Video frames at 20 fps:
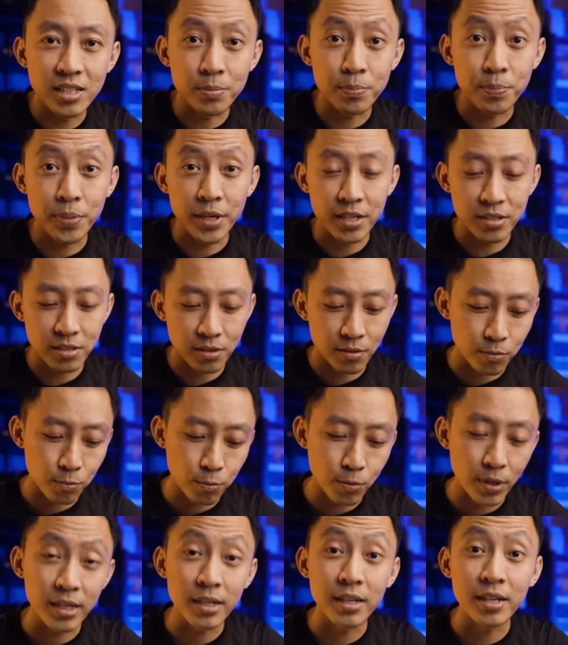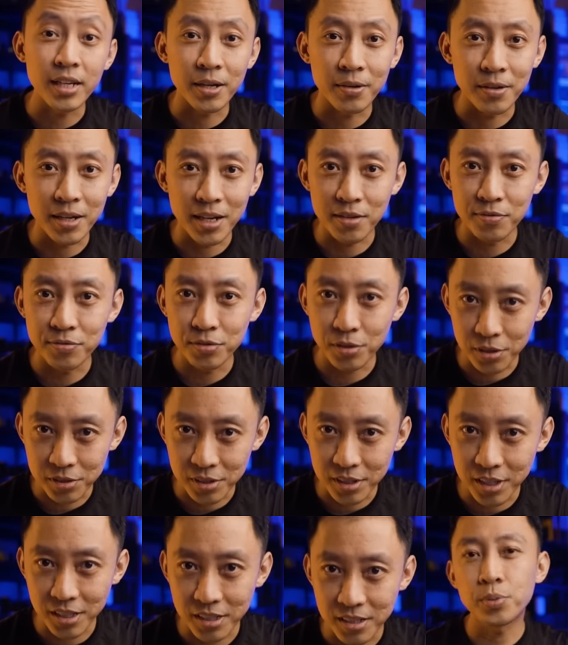in place of 1
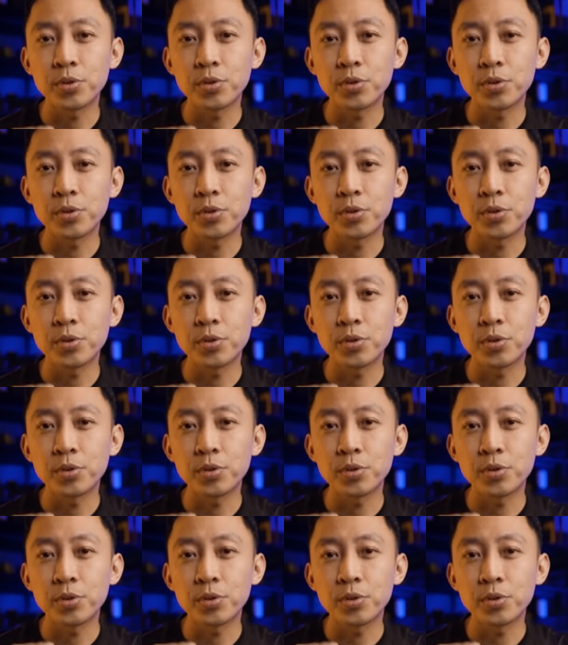LR40.